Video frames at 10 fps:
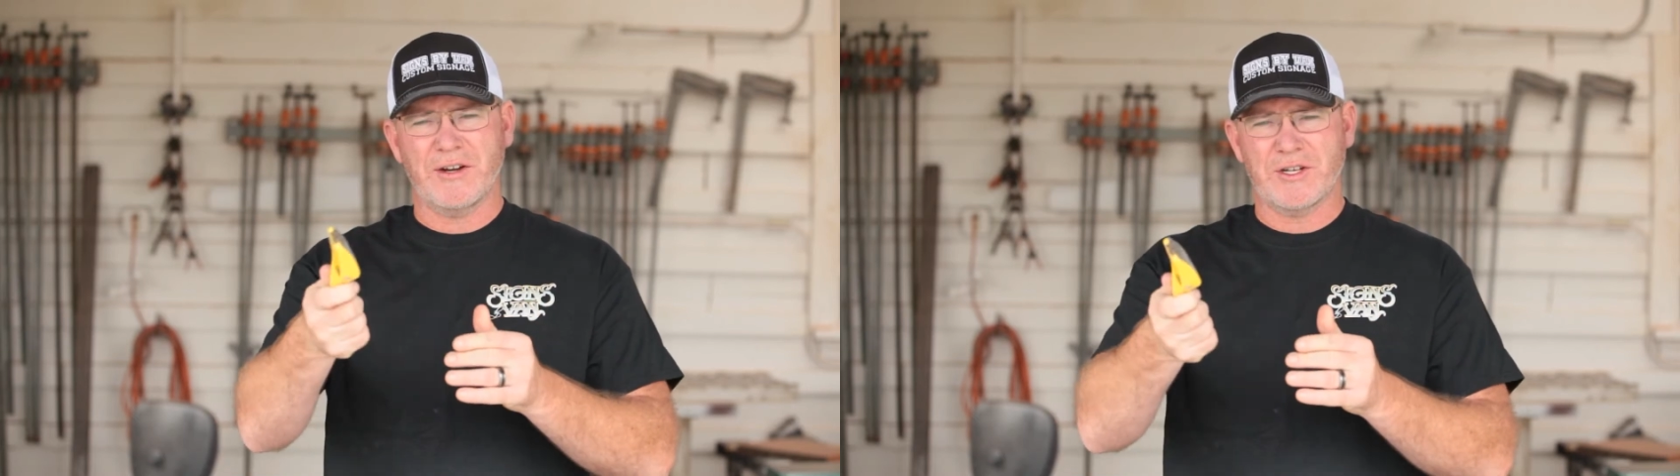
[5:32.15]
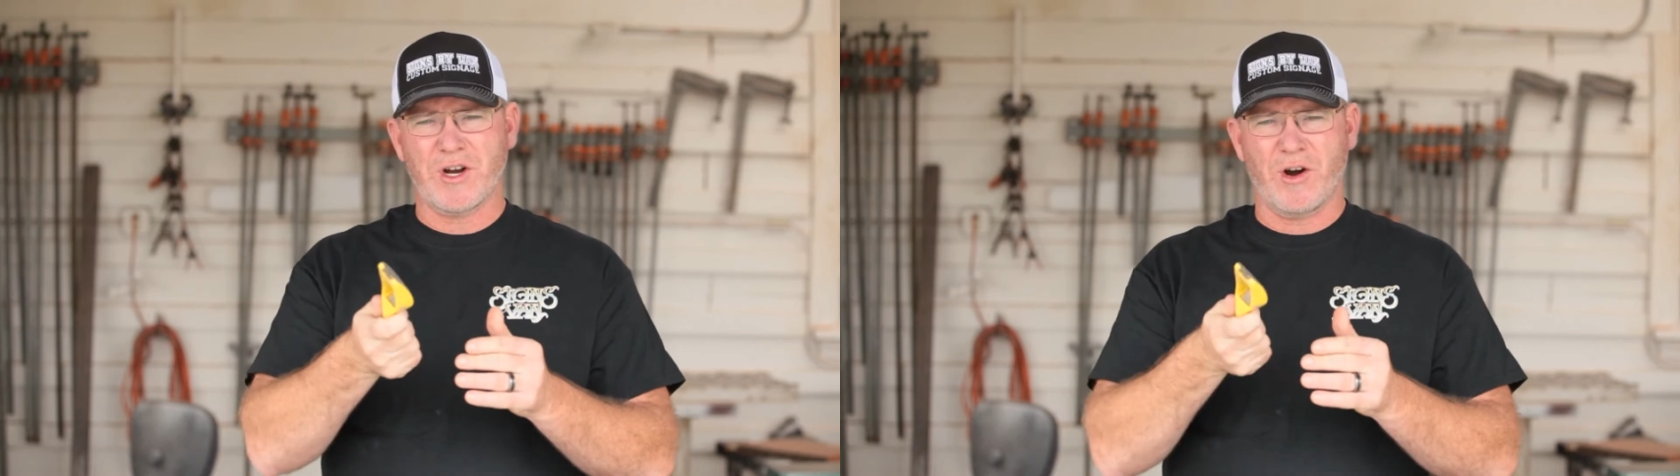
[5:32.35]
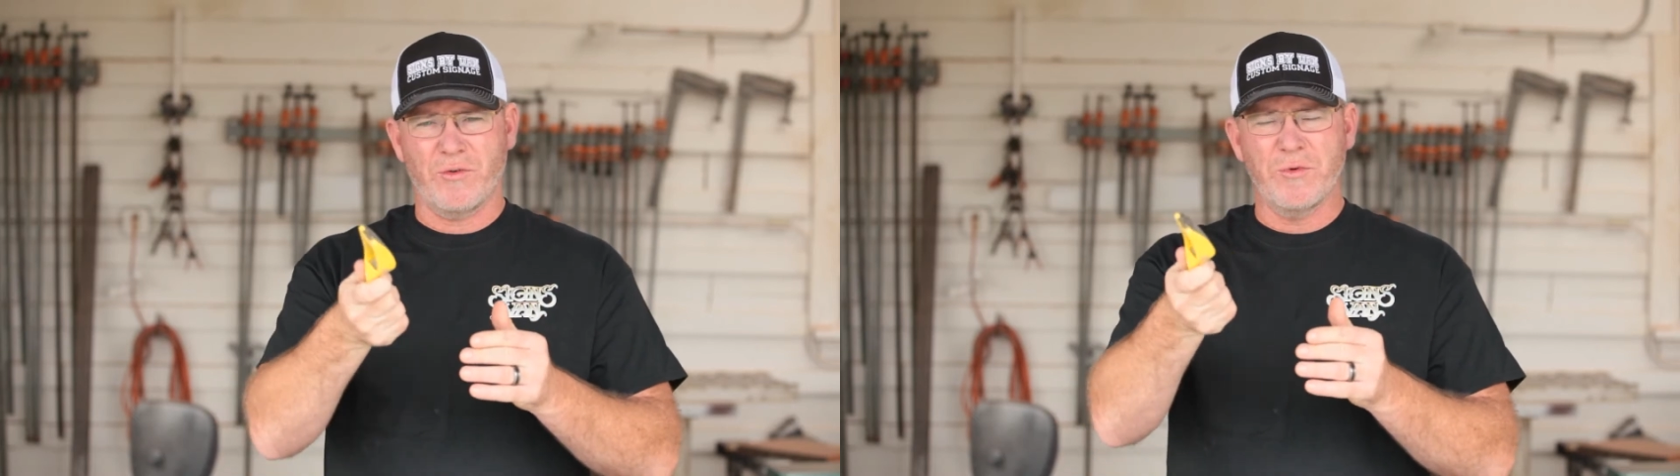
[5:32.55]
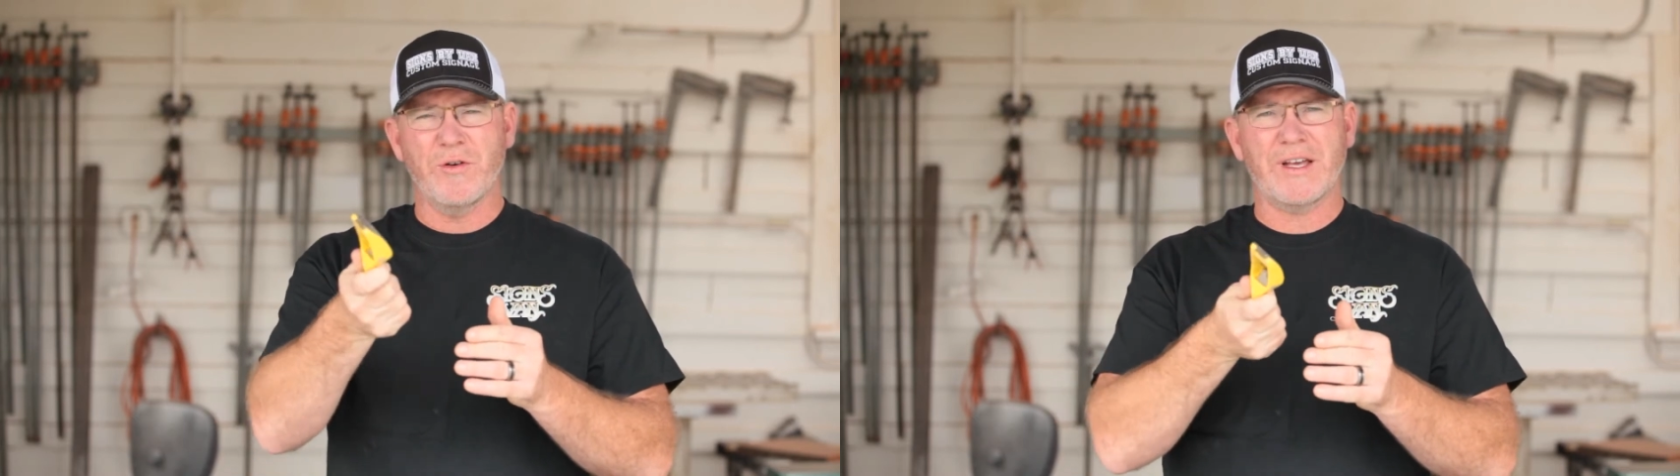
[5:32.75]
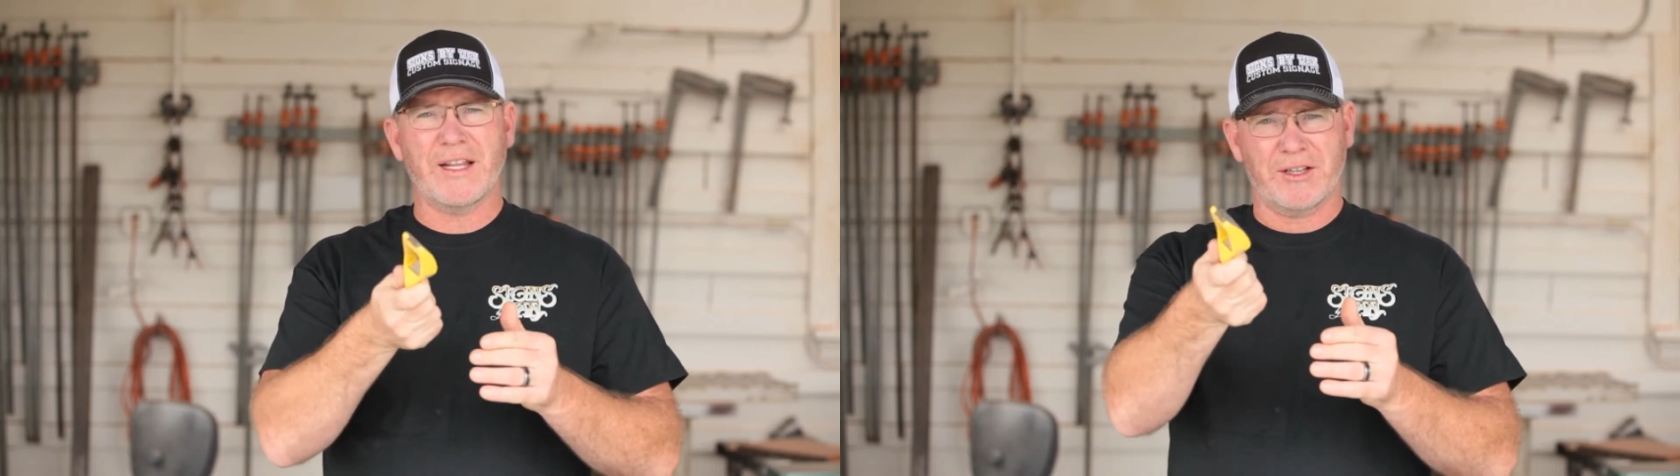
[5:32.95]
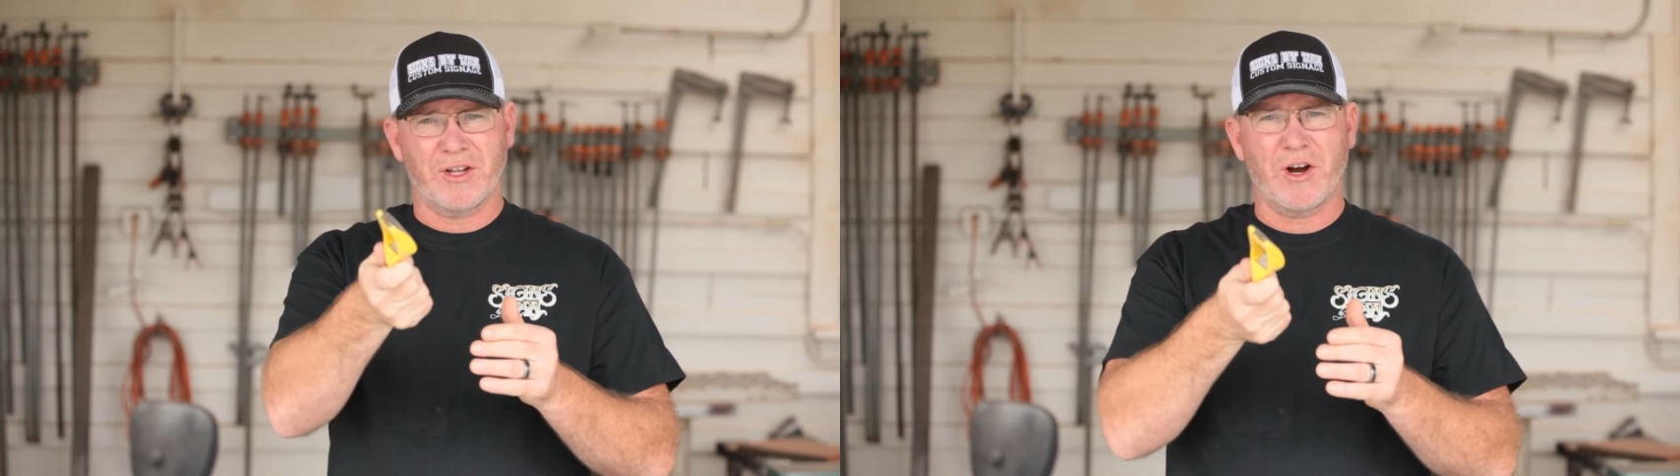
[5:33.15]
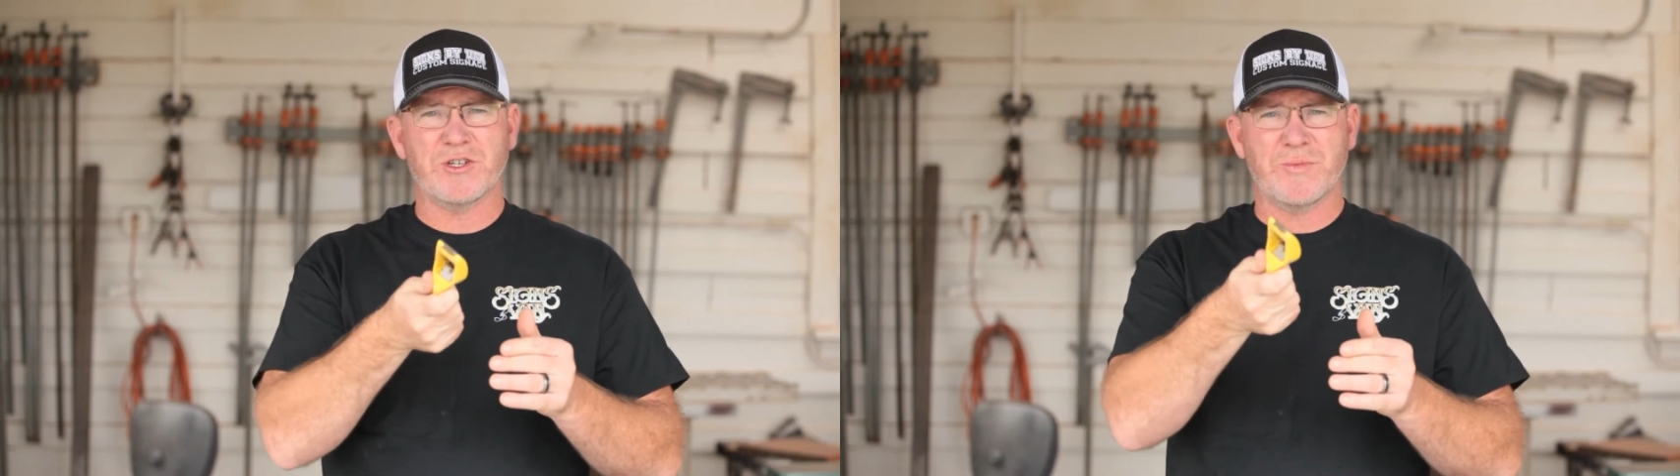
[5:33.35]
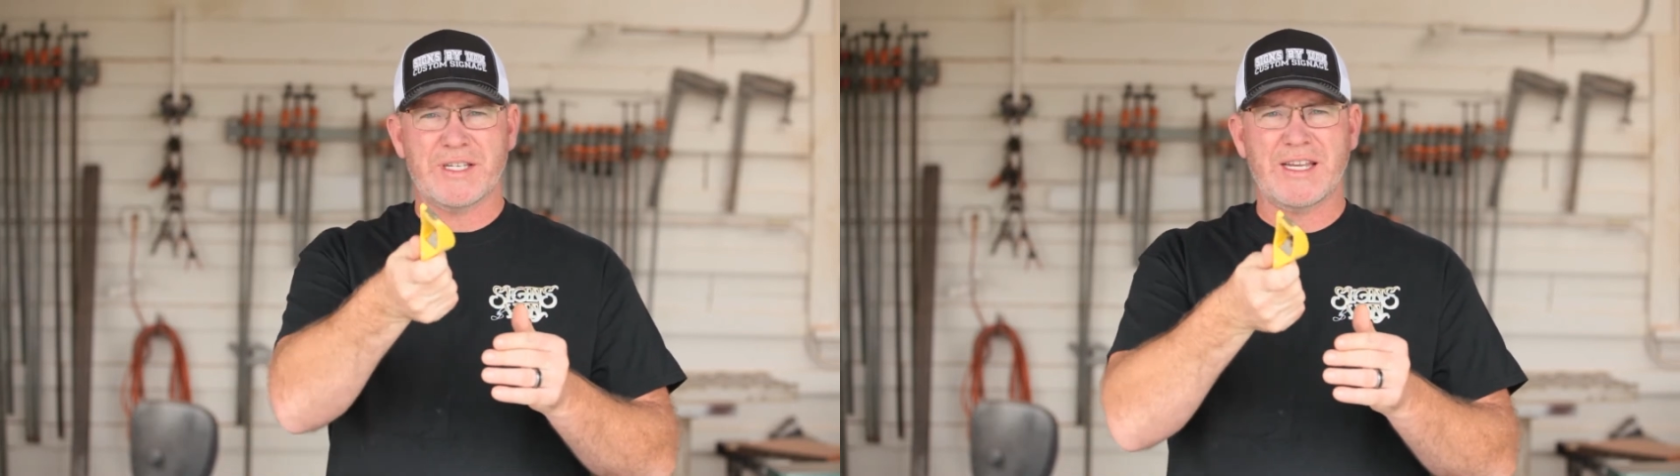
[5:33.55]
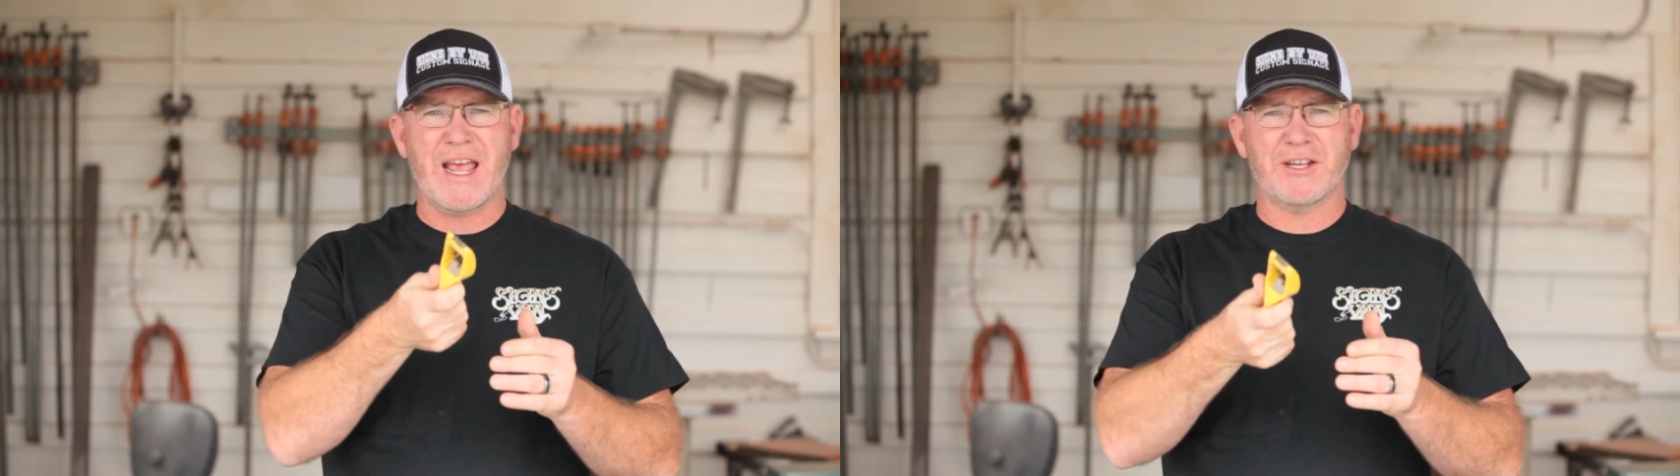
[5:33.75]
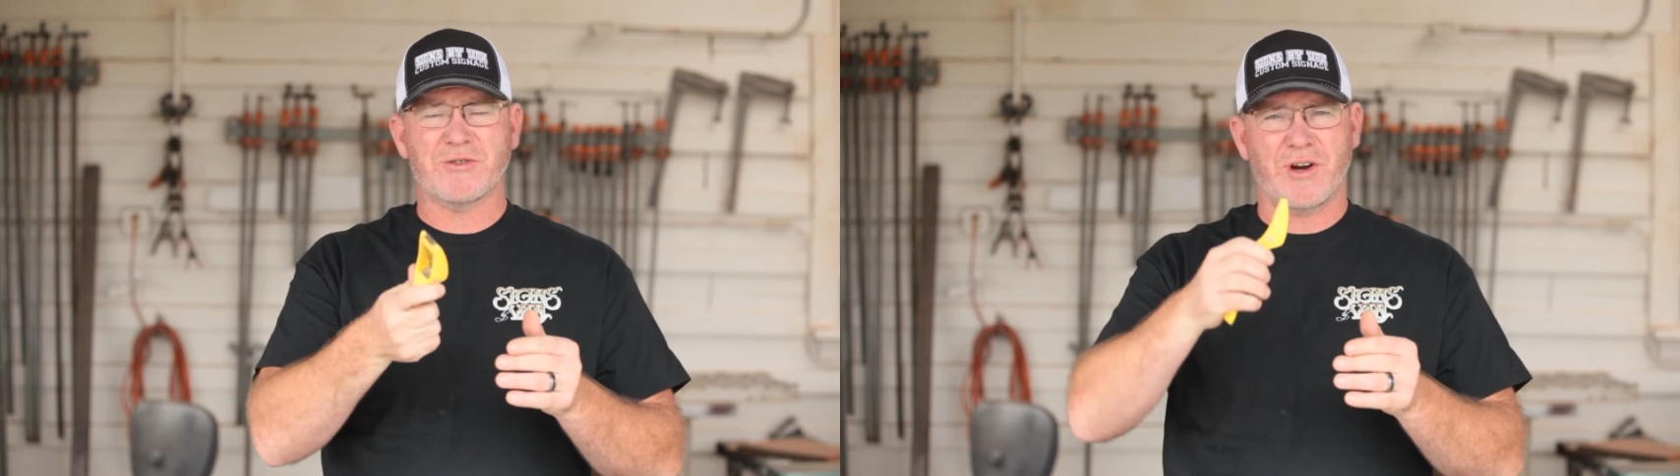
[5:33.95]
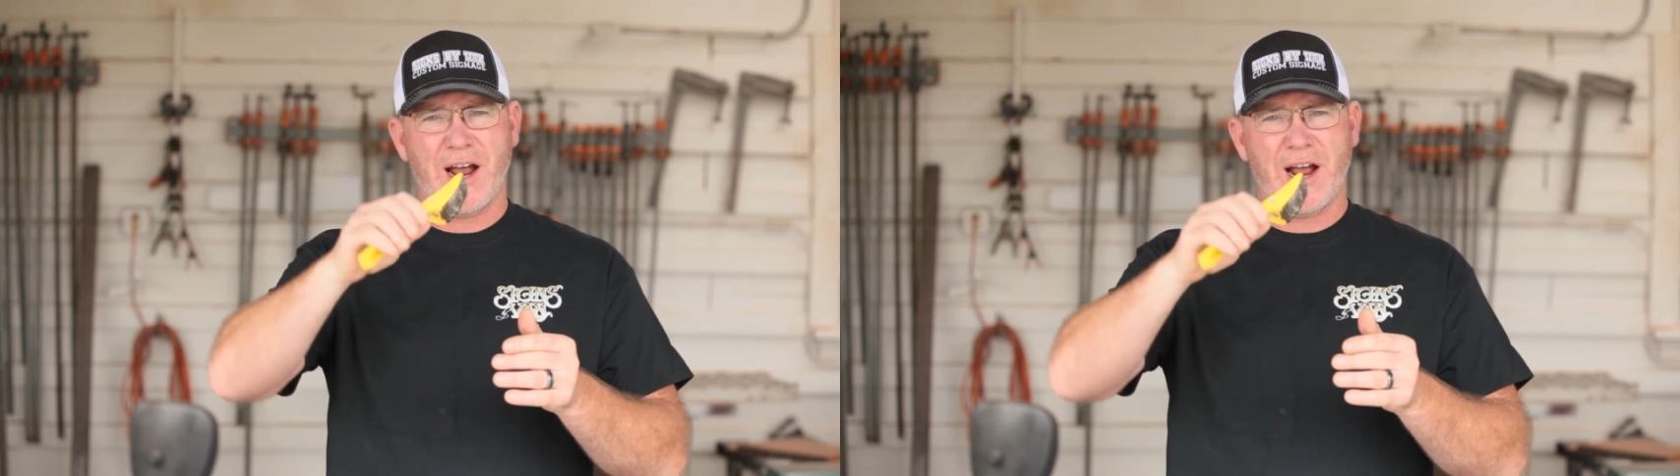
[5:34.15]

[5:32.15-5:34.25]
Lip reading: you start removing like large mistakes, or you're